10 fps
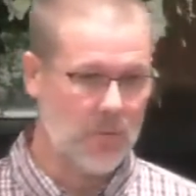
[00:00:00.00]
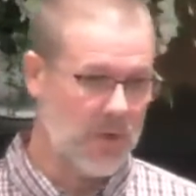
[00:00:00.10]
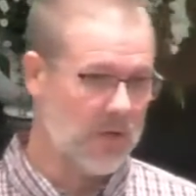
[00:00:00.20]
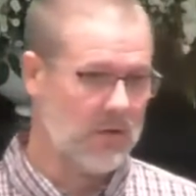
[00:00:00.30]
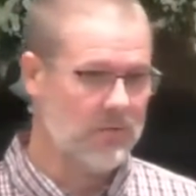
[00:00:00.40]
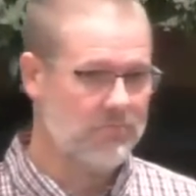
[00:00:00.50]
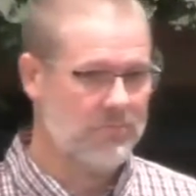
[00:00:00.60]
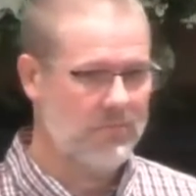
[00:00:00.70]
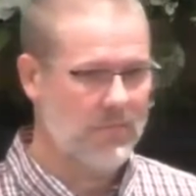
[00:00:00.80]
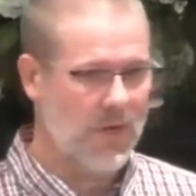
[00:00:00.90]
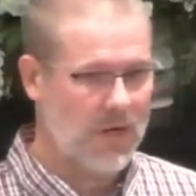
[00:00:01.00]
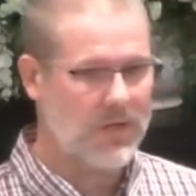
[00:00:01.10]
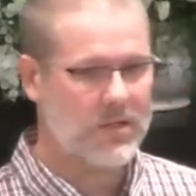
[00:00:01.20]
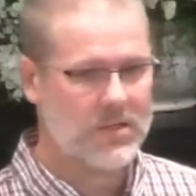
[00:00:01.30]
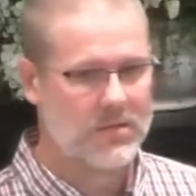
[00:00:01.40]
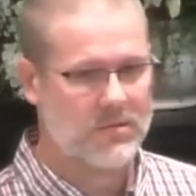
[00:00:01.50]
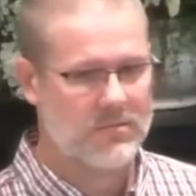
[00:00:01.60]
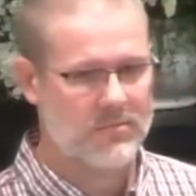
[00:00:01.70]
well, honest.